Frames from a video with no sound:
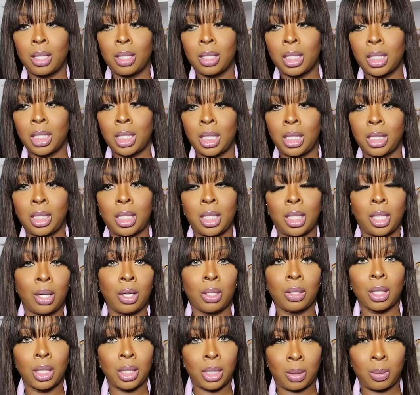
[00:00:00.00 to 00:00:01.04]
scents in
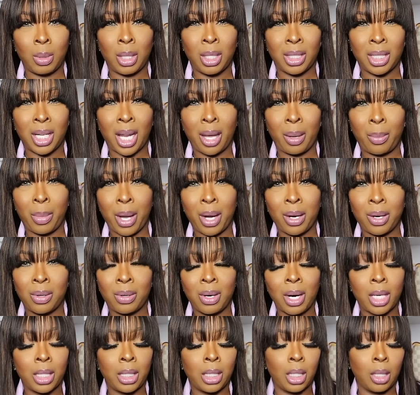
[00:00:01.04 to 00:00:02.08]
there that smells like
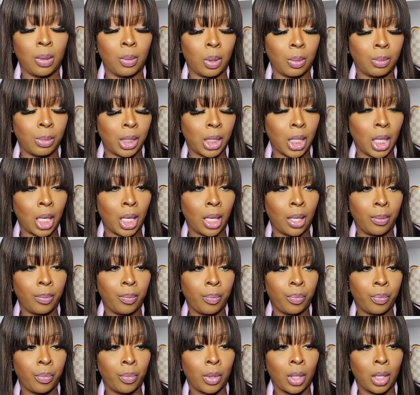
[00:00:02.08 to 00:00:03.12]
Baccarat. You get what I'm saying?
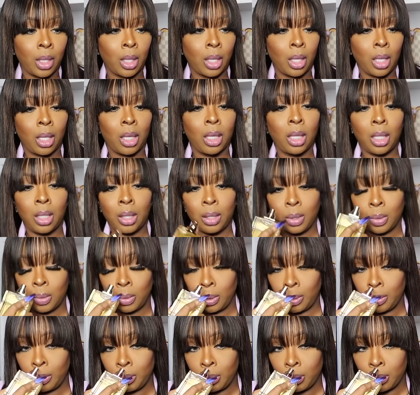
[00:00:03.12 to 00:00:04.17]
This
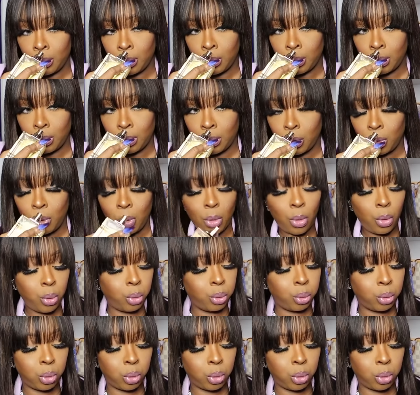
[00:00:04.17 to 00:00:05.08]
one, whew,